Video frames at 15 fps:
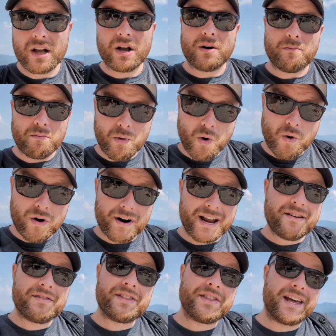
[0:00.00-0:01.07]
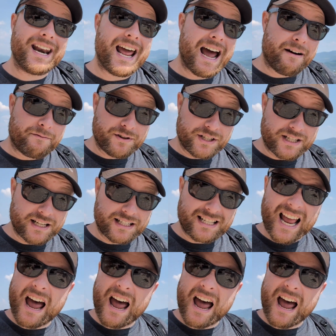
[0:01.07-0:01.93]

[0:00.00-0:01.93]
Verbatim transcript: more even than Ephesus.